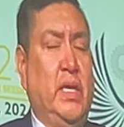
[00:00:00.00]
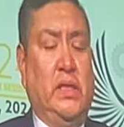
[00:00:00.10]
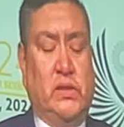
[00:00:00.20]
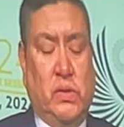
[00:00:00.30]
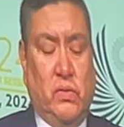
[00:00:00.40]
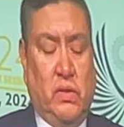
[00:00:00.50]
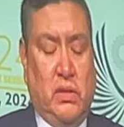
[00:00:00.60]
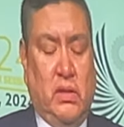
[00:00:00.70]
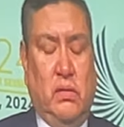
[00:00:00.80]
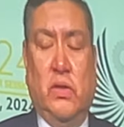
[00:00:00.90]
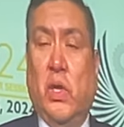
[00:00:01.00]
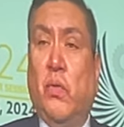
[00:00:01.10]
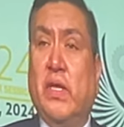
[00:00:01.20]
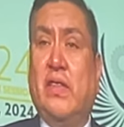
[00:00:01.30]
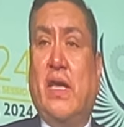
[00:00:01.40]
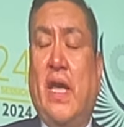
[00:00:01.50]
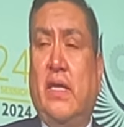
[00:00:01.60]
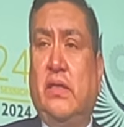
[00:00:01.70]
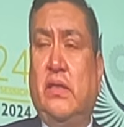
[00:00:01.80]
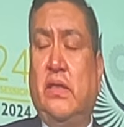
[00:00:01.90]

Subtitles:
And so knowing that